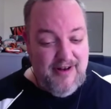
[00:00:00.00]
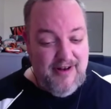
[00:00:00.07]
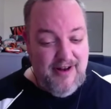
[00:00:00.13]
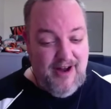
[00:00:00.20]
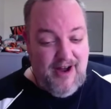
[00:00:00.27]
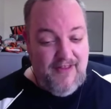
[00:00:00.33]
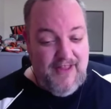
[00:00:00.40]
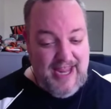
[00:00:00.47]

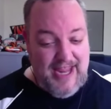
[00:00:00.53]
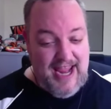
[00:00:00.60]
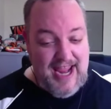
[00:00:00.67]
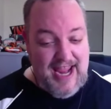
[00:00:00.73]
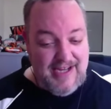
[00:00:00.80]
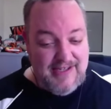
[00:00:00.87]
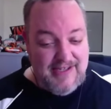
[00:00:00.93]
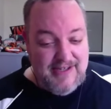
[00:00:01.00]
on the
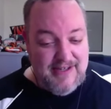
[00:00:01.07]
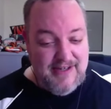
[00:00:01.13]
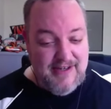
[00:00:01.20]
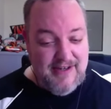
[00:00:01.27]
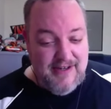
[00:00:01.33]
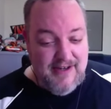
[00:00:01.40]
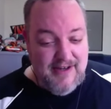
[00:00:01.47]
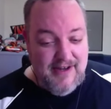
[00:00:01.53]
case.
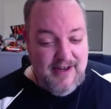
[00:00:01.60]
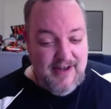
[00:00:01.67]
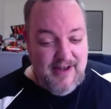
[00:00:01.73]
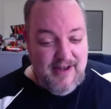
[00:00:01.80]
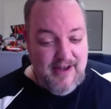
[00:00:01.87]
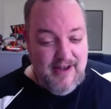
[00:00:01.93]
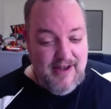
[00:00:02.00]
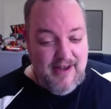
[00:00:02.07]

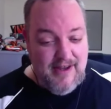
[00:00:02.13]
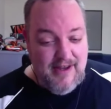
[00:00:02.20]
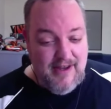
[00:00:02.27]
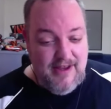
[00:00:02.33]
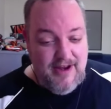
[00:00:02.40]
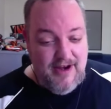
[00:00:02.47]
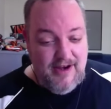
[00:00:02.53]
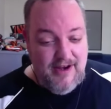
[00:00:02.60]

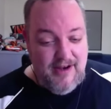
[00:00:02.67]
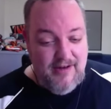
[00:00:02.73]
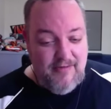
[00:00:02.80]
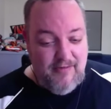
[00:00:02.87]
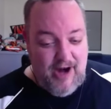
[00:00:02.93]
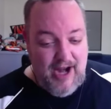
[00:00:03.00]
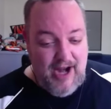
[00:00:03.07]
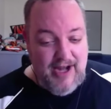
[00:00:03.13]
You
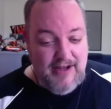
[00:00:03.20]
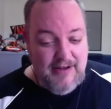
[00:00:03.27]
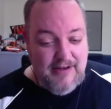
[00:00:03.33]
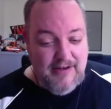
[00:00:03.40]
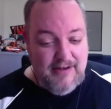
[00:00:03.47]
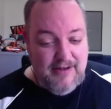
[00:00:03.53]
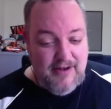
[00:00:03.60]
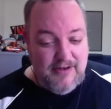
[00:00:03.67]
right?
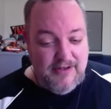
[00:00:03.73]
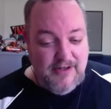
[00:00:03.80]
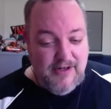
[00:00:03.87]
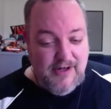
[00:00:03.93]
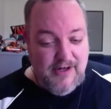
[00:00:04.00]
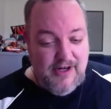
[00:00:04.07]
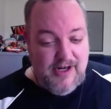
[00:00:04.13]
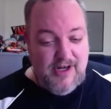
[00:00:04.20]
Mm-hmm.
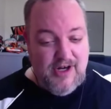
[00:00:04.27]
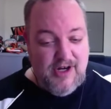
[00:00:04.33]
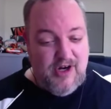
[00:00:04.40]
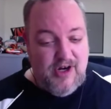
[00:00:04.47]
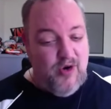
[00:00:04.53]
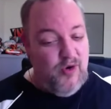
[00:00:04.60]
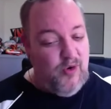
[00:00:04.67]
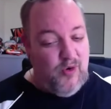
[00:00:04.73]

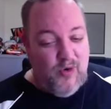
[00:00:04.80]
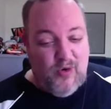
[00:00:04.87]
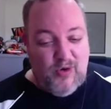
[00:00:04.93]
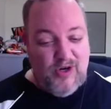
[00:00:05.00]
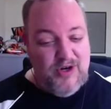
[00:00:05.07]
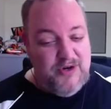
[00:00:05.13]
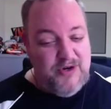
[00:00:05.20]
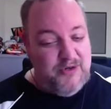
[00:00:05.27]

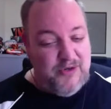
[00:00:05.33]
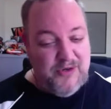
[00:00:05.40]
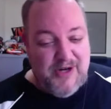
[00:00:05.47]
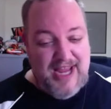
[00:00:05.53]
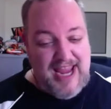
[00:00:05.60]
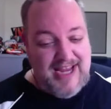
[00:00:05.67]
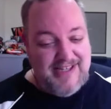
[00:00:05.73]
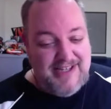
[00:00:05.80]
Cool, cool
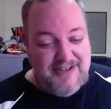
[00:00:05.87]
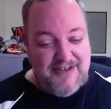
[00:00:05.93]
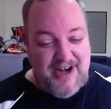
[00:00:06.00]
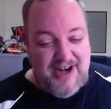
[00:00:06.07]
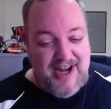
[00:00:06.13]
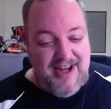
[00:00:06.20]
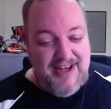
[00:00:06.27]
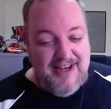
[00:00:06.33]
cases,
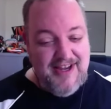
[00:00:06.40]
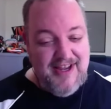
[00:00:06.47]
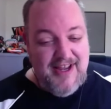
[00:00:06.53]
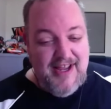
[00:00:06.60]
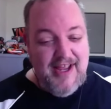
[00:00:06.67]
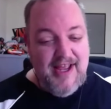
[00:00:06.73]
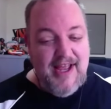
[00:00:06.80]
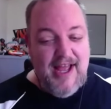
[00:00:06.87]
right?
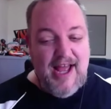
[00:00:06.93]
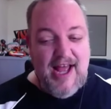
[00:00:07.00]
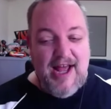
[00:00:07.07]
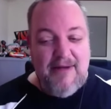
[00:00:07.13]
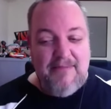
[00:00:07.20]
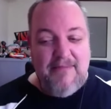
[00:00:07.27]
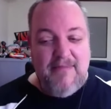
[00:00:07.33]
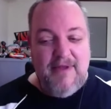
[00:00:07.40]

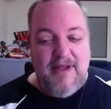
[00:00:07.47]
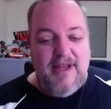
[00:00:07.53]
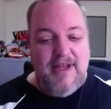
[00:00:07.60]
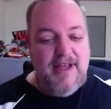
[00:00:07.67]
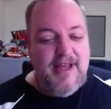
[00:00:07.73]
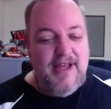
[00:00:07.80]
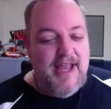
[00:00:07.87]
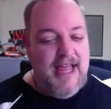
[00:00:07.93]
Um,
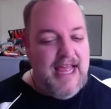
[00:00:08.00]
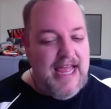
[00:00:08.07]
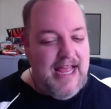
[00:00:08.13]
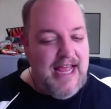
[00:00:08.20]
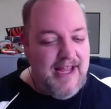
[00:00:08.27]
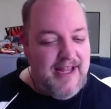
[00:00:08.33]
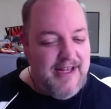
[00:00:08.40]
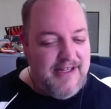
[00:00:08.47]

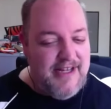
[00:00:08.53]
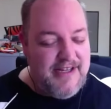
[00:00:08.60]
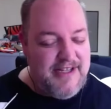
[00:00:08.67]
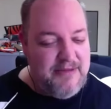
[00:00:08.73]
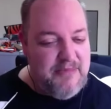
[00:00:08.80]
does the